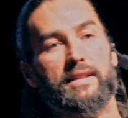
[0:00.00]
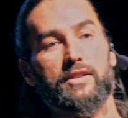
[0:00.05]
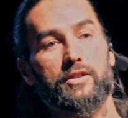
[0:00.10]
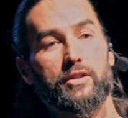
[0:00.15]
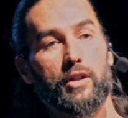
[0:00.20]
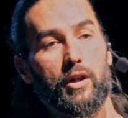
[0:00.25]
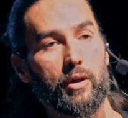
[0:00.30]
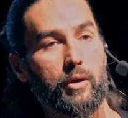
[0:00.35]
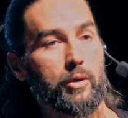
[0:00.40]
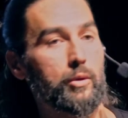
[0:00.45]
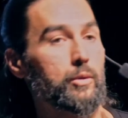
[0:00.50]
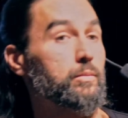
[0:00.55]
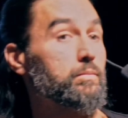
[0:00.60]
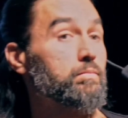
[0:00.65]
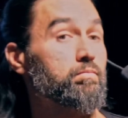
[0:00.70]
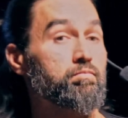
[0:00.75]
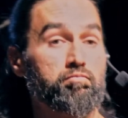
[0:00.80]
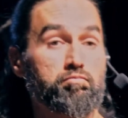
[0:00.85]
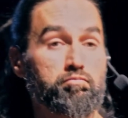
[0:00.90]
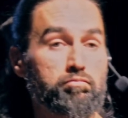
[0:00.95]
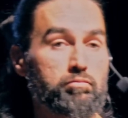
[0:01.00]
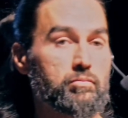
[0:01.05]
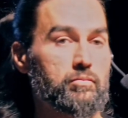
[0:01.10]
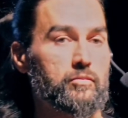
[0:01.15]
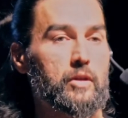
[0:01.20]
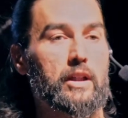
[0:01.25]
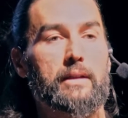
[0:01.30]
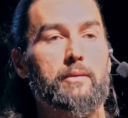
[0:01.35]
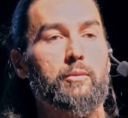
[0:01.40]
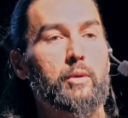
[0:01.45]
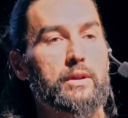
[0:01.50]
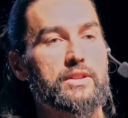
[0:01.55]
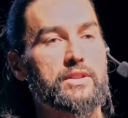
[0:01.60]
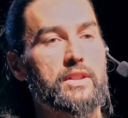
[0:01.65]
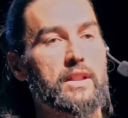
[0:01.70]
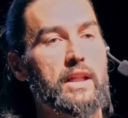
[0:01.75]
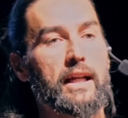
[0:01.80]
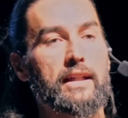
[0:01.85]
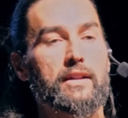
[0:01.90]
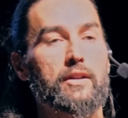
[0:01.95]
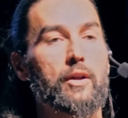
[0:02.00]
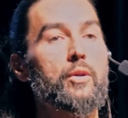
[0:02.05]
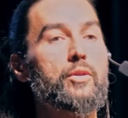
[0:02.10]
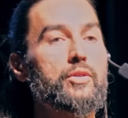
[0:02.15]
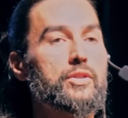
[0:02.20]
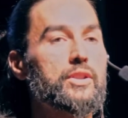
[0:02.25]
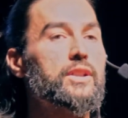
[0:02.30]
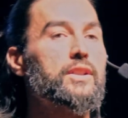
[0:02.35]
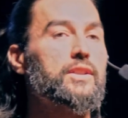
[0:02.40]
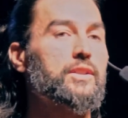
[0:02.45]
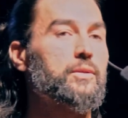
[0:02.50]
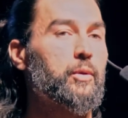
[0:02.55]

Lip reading: "So what's the diagnosis?